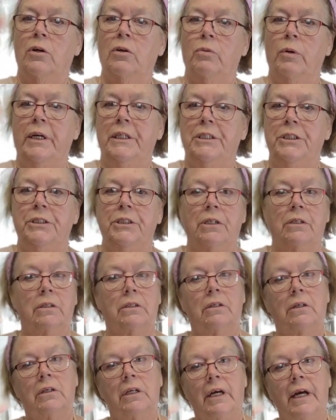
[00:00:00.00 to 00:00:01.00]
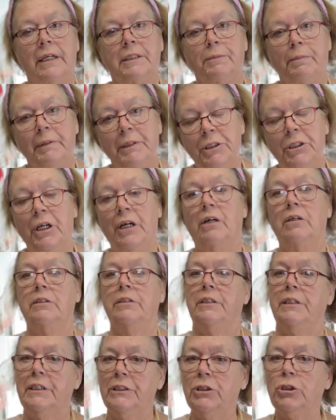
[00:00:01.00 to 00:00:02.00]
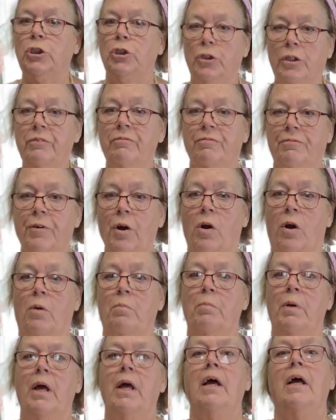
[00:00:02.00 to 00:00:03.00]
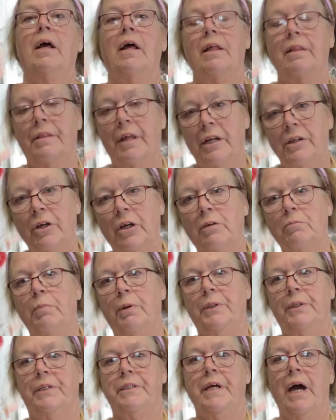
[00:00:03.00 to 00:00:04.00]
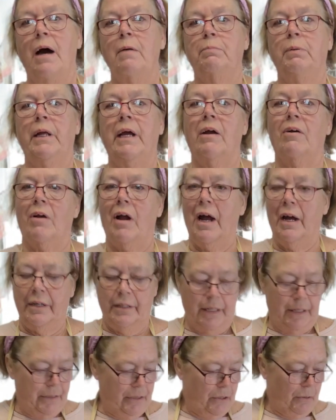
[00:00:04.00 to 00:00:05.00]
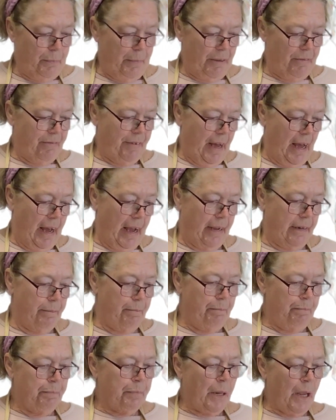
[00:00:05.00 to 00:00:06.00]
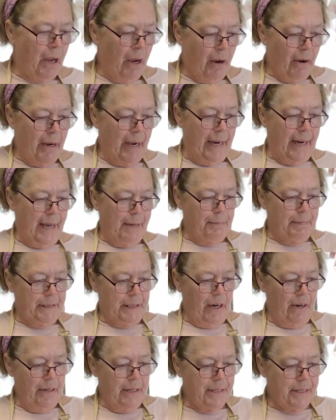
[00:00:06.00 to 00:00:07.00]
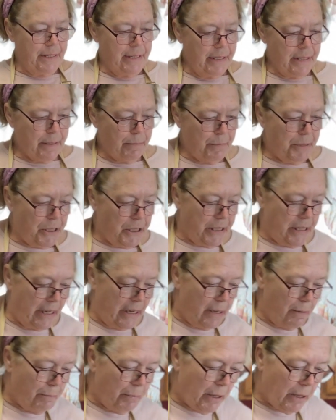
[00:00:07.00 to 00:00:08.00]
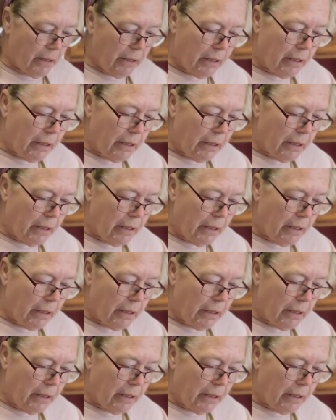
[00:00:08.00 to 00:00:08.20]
which has been chilled and is good and firm. And then you can put the top layer on and you'll be fine. All right, I'm starting to see some steam